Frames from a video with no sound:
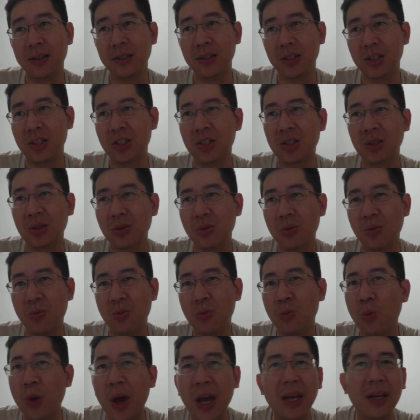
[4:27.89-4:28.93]
You're just
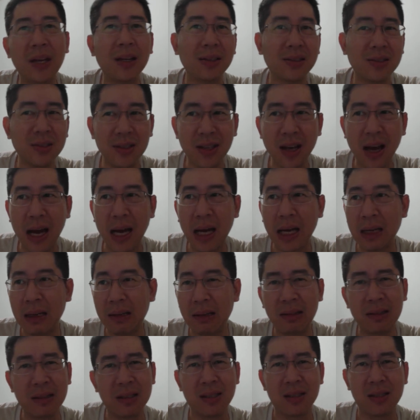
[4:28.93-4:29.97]
waiting to die.
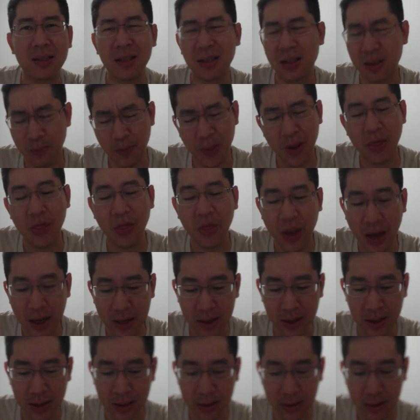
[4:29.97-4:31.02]
It's
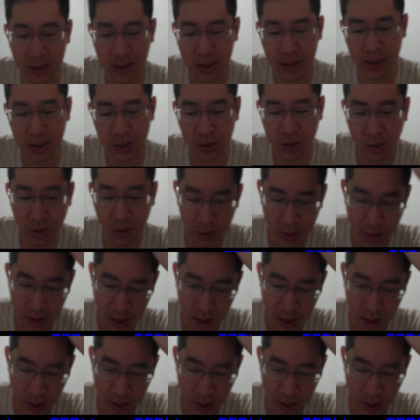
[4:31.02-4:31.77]
pathetic. Okay, so.